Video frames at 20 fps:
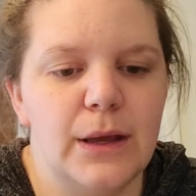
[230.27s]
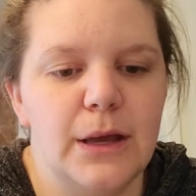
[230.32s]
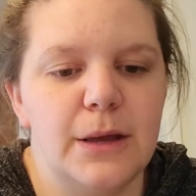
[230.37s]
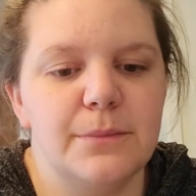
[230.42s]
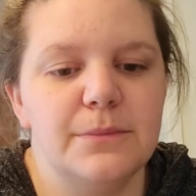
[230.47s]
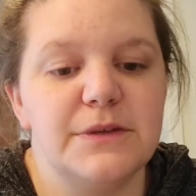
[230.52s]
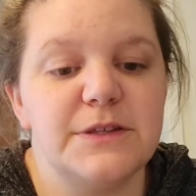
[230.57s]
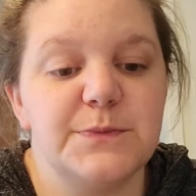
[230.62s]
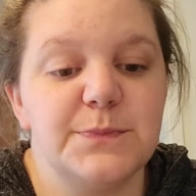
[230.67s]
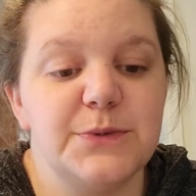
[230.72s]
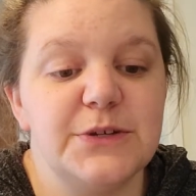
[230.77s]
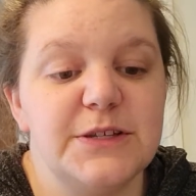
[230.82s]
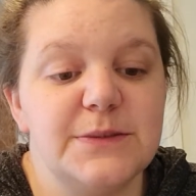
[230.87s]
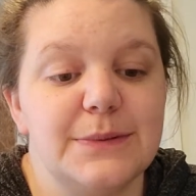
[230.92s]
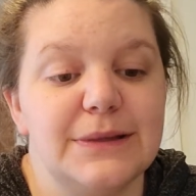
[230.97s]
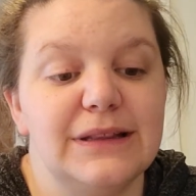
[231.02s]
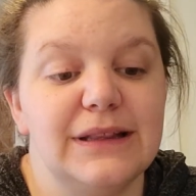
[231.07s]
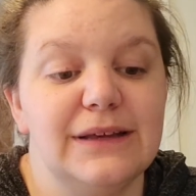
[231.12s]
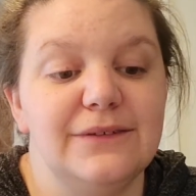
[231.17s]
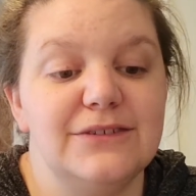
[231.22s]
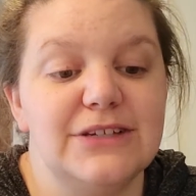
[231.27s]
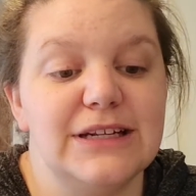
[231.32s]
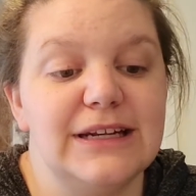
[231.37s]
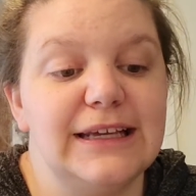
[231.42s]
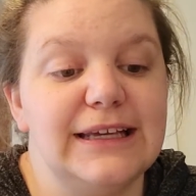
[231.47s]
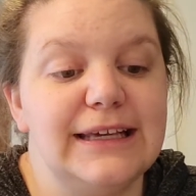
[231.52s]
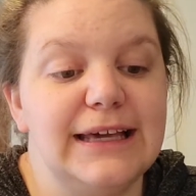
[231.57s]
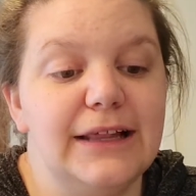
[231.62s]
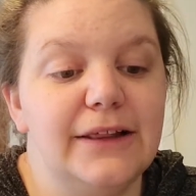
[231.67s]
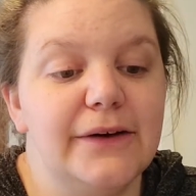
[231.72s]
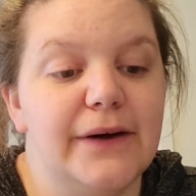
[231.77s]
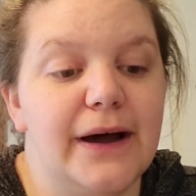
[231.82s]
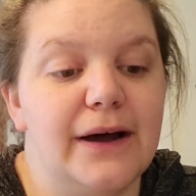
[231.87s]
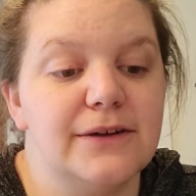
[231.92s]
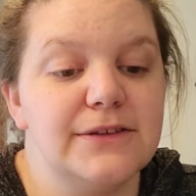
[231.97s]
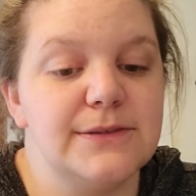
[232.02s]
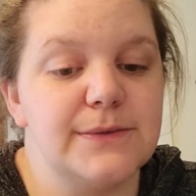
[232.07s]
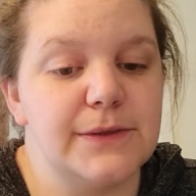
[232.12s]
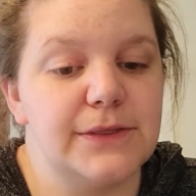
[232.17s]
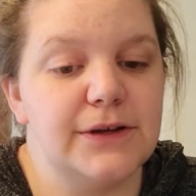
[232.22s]
Miss Brisbane lived in a yellow
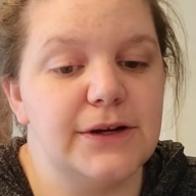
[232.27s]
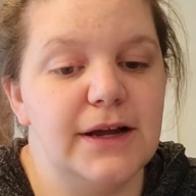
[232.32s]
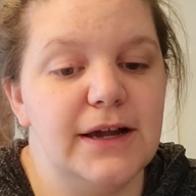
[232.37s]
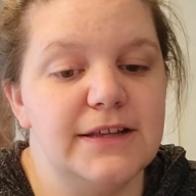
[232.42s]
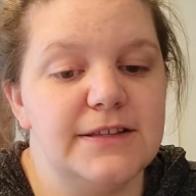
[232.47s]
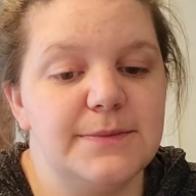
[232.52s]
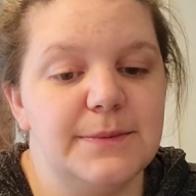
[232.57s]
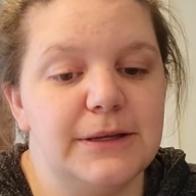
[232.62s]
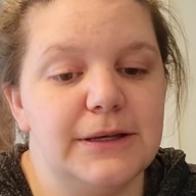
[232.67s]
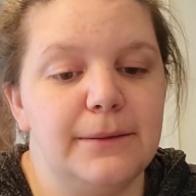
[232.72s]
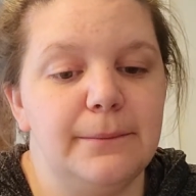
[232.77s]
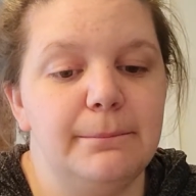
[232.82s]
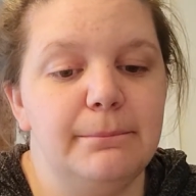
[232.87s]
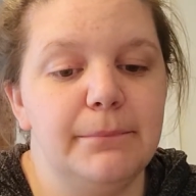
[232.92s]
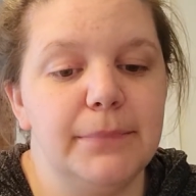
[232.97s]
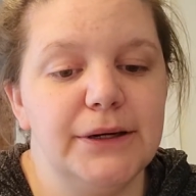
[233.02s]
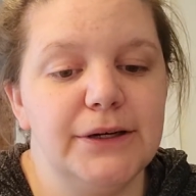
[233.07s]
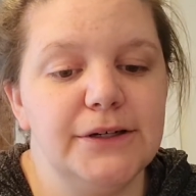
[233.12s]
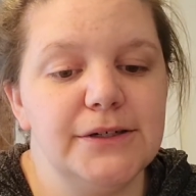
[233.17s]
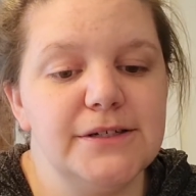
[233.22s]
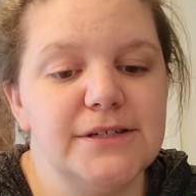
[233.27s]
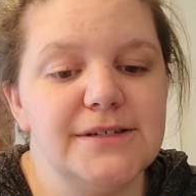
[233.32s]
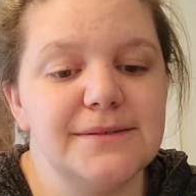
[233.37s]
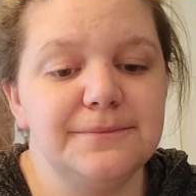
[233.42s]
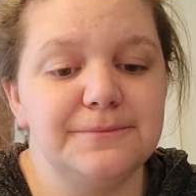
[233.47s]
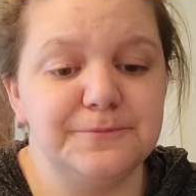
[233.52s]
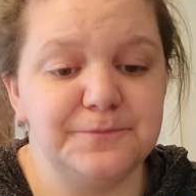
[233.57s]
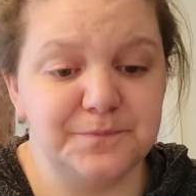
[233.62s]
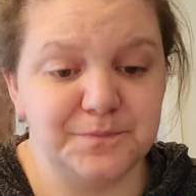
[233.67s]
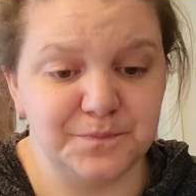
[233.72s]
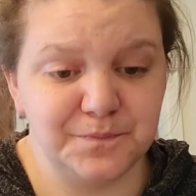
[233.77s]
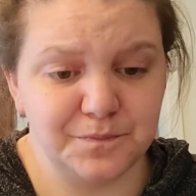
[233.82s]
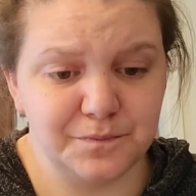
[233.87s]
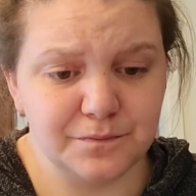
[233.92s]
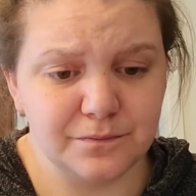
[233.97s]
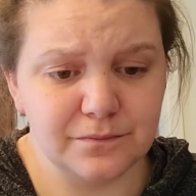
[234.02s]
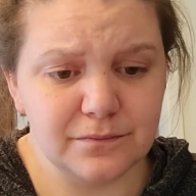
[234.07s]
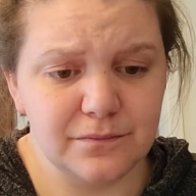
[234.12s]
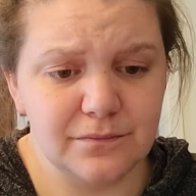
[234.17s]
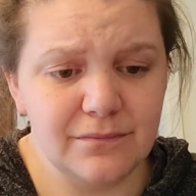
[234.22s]
house with her husband, Bert.
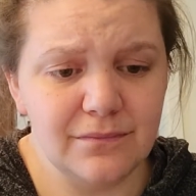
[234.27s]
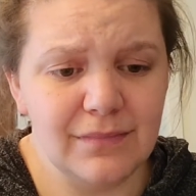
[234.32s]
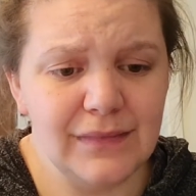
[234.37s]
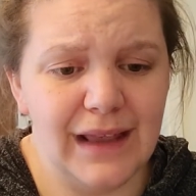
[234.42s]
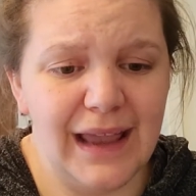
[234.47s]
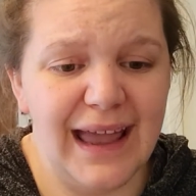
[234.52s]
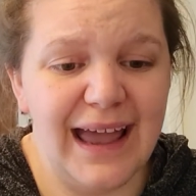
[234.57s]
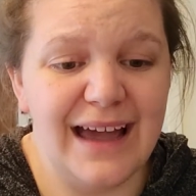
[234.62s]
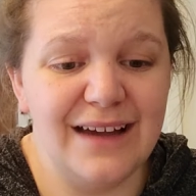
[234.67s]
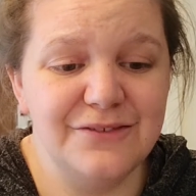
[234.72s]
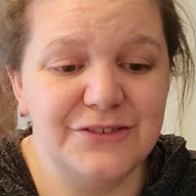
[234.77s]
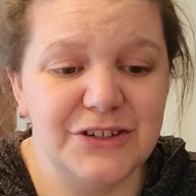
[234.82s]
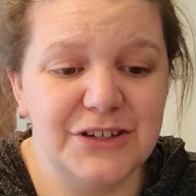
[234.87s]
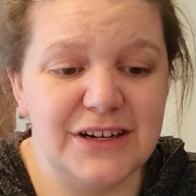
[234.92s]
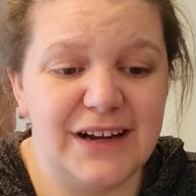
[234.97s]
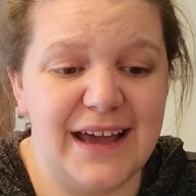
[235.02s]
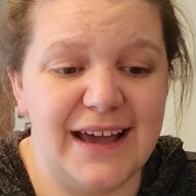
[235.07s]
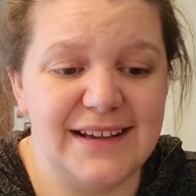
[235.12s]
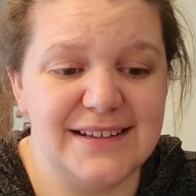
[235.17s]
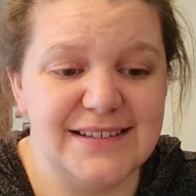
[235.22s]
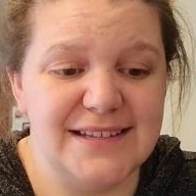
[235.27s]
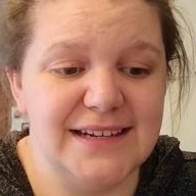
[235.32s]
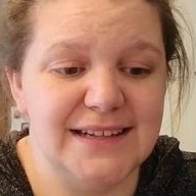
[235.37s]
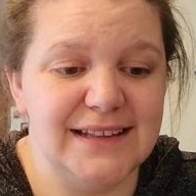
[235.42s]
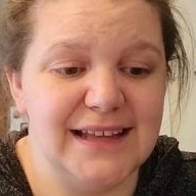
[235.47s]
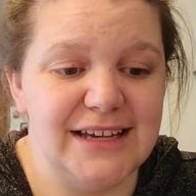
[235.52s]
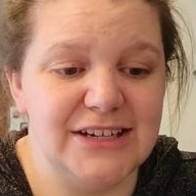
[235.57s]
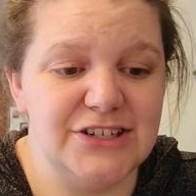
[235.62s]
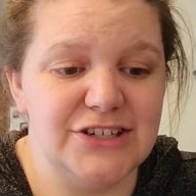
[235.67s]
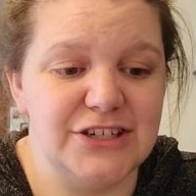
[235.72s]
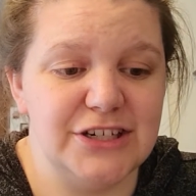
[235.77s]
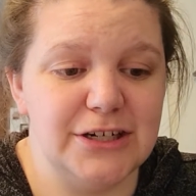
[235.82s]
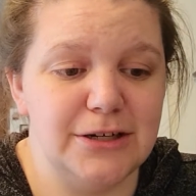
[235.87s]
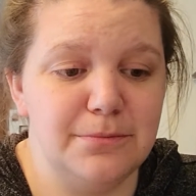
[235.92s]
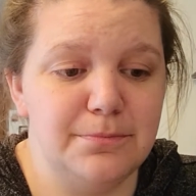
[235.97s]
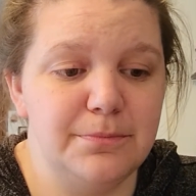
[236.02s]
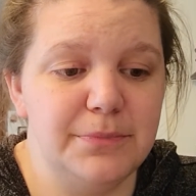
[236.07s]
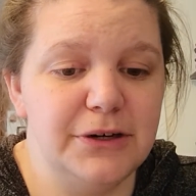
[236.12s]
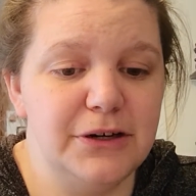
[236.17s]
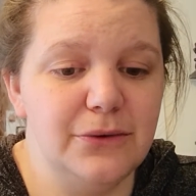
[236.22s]
After an accident last
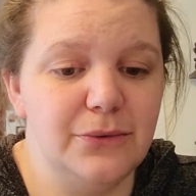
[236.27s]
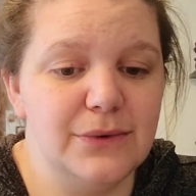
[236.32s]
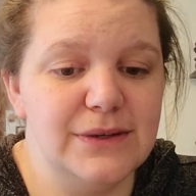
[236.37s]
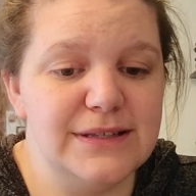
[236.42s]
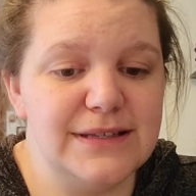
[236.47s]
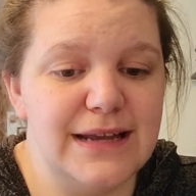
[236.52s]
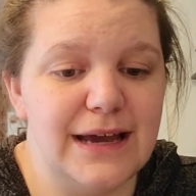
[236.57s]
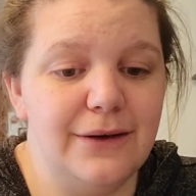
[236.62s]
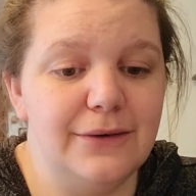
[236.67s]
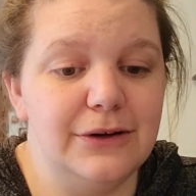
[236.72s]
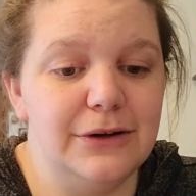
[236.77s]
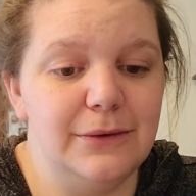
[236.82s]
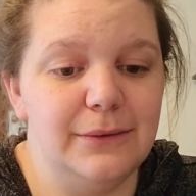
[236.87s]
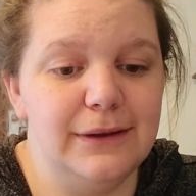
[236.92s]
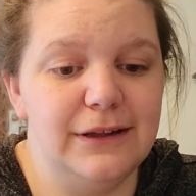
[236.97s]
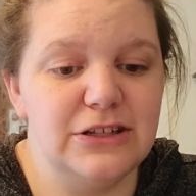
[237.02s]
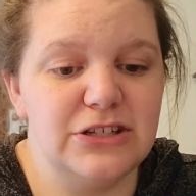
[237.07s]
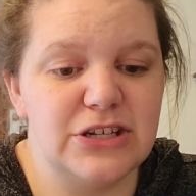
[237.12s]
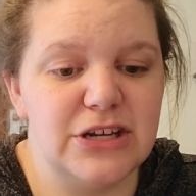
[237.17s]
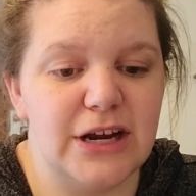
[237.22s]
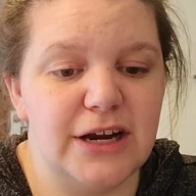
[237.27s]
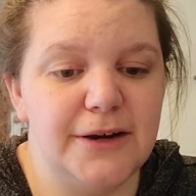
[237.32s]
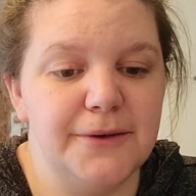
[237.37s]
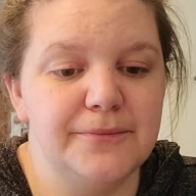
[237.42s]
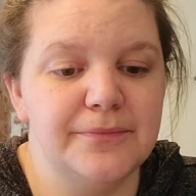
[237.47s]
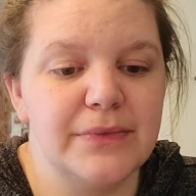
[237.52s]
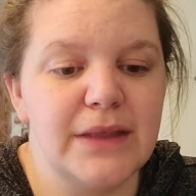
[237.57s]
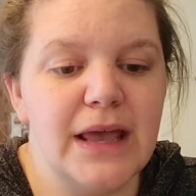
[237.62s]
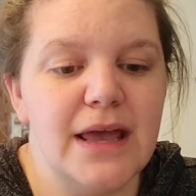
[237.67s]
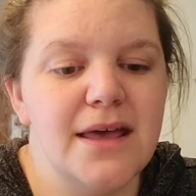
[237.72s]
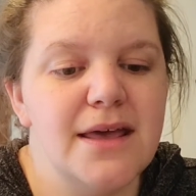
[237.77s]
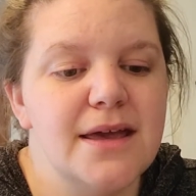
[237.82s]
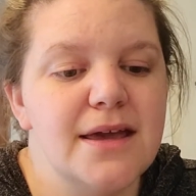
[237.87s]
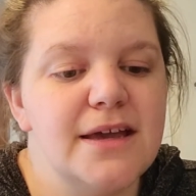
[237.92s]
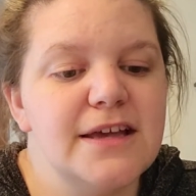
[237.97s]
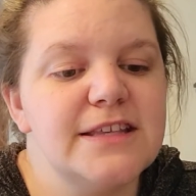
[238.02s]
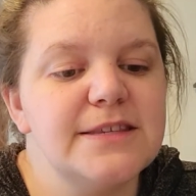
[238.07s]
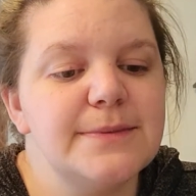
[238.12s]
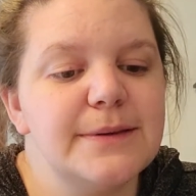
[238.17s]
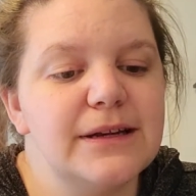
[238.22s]
year, Bert was now in a wheelchair.
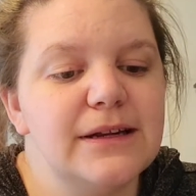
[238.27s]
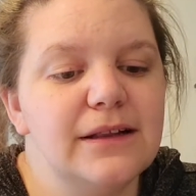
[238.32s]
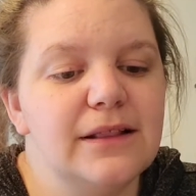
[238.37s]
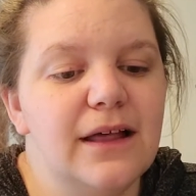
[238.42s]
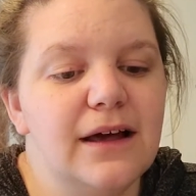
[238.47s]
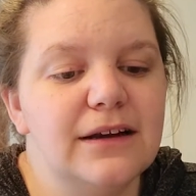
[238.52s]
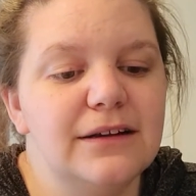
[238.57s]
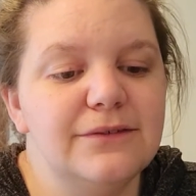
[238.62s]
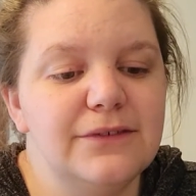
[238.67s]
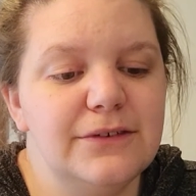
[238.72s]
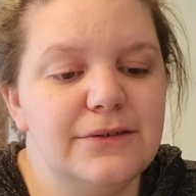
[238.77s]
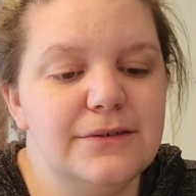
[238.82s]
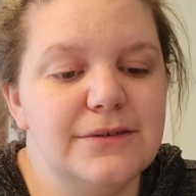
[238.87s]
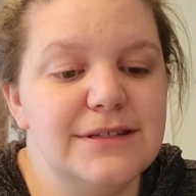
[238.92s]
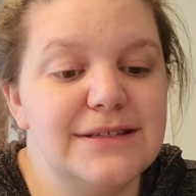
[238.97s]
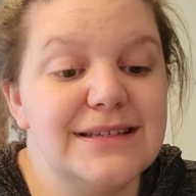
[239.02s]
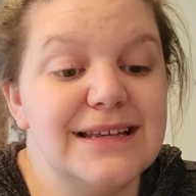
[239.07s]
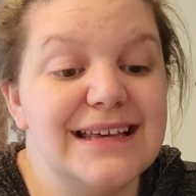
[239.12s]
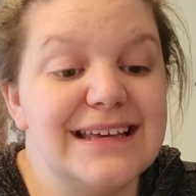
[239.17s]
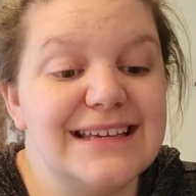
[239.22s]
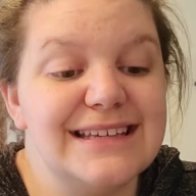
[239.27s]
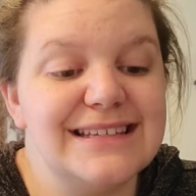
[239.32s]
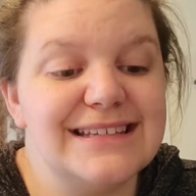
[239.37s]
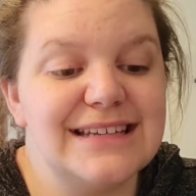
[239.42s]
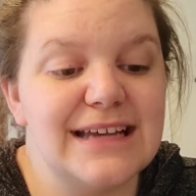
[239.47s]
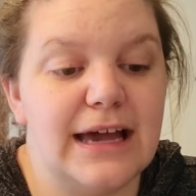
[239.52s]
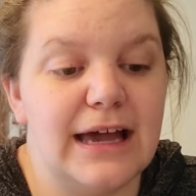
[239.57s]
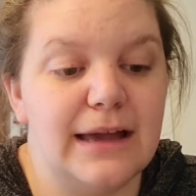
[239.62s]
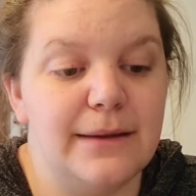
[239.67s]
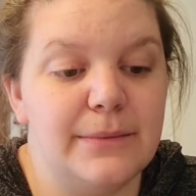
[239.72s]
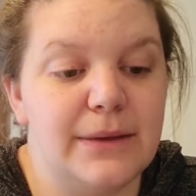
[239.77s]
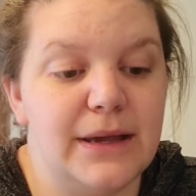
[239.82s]
He spent a lot of his time